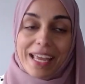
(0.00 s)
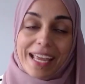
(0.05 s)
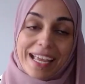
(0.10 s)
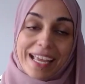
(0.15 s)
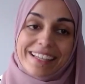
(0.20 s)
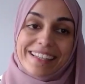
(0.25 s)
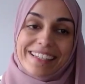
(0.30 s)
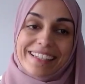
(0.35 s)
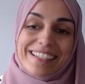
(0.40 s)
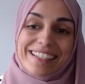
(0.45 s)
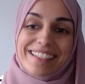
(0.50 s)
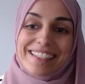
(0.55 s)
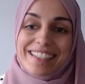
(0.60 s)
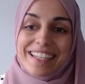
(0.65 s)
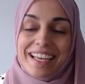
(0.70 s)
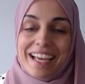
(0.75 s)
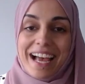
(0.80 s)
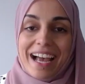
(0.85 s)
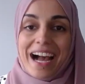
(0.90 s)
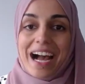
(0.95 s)
England
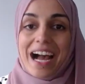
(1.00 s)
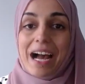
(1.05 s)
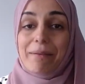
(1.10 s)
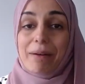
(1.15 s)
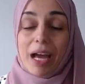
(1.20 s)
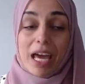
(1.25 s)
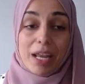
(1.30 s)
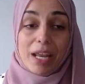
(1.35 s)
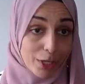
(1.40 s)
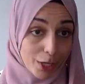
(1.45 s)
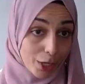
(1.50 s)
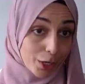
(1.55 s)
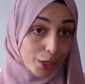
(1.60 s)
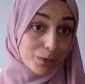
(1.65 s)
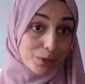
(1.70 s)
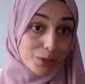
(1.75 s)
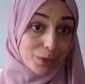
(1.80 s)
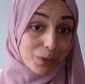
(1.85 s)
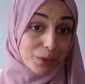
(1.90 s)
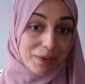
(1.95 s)
and we
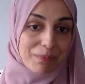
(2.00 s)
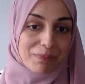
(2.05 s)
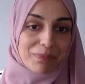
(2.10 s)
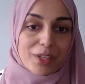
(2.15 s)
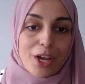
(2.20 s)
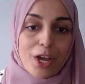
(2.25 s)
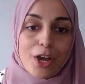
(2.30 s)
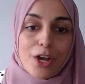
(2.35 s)
homeschool them.